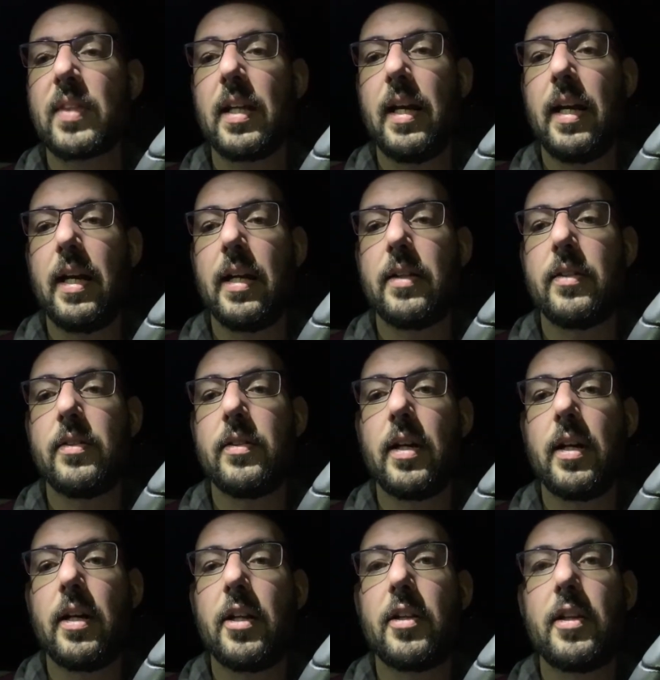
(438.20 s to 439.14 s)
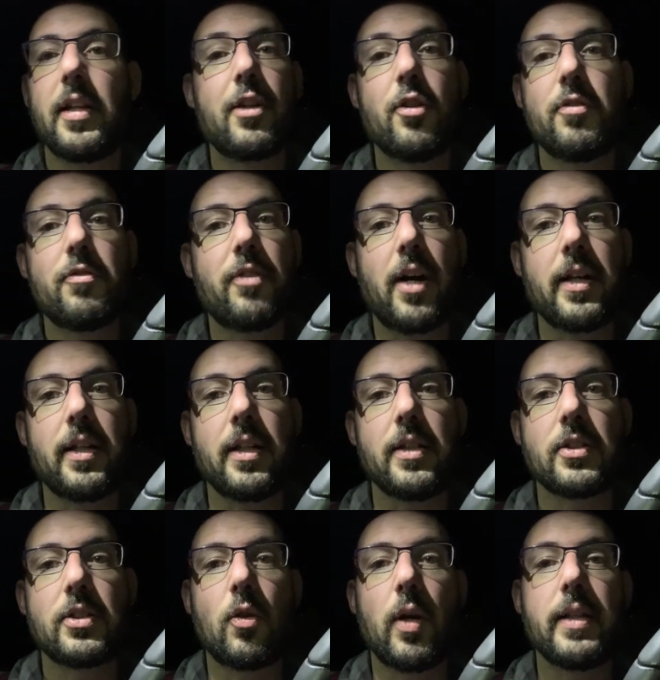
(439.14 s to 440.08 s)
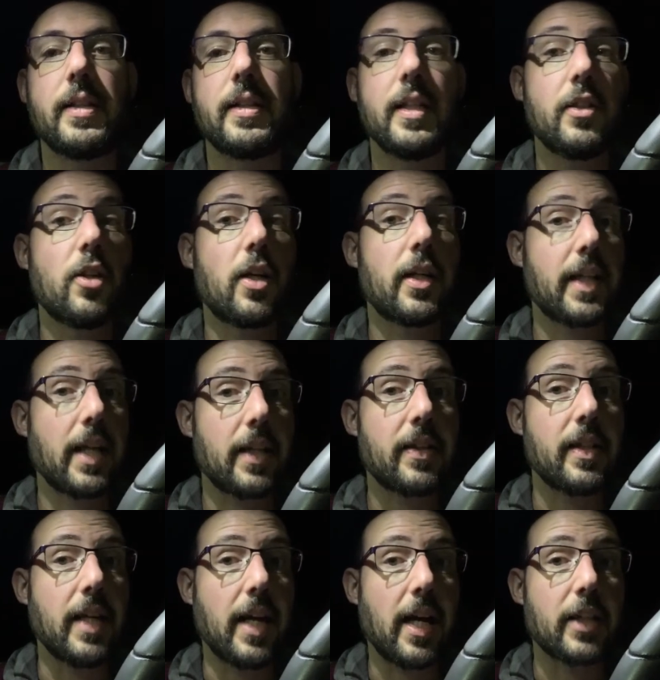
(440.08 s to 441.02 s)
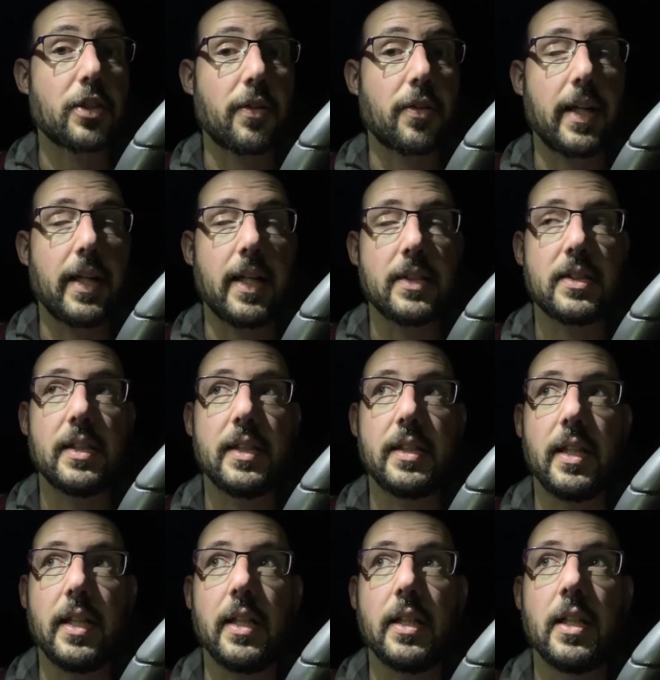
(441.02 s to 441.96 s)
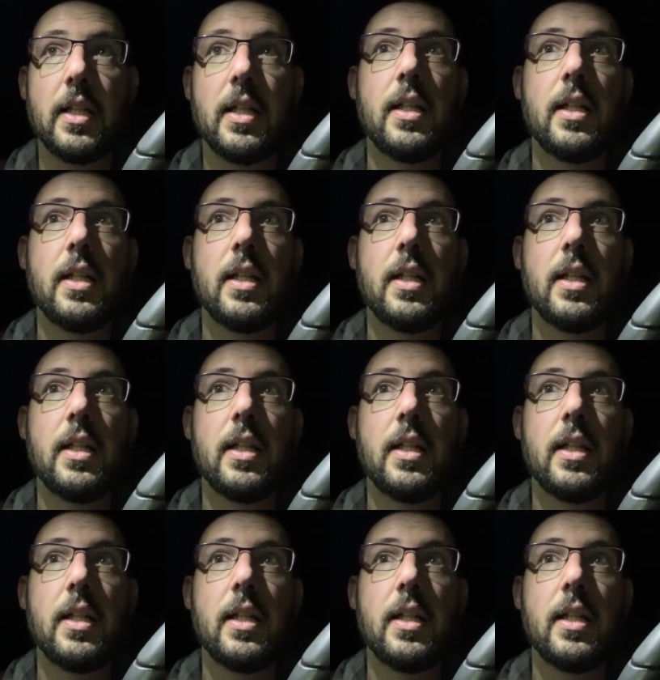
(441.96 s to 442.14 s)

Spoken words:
and they couldn't find it. So I did not get the XR8 SCT.